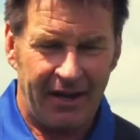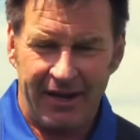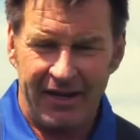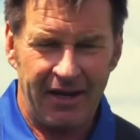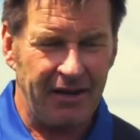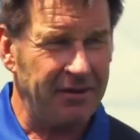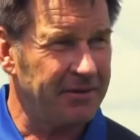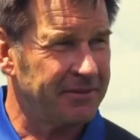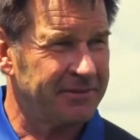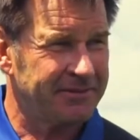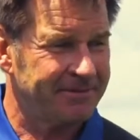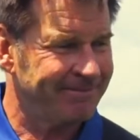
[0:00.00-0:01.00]
There's no way
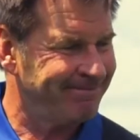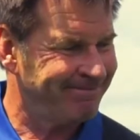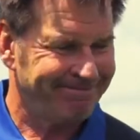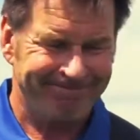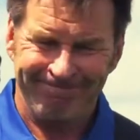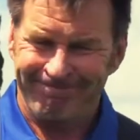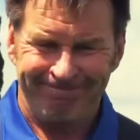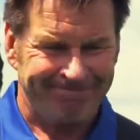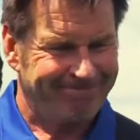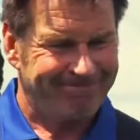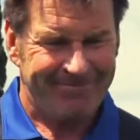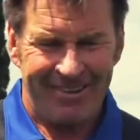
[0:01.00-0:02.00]
this will spin like a
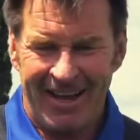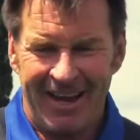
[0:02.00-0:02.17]
Velata used